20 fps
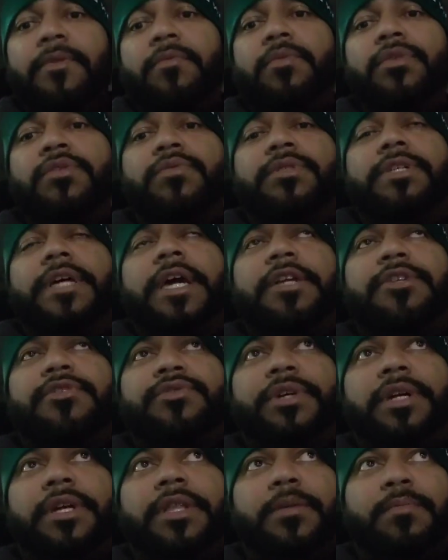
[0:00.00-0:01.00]
which was
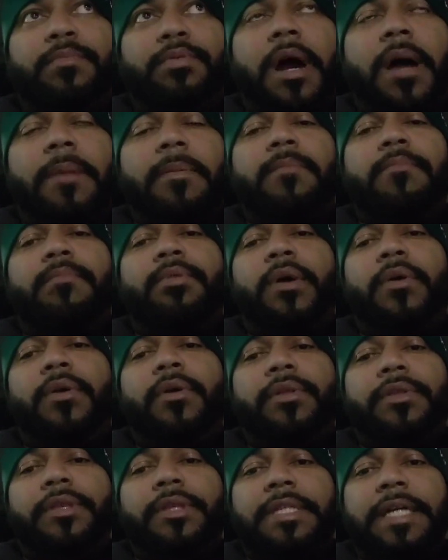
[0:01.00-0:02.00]
Adrian the Problem
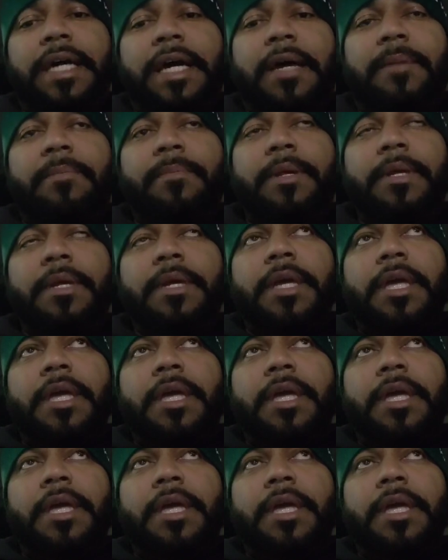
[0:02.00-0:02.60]
Broner at the time.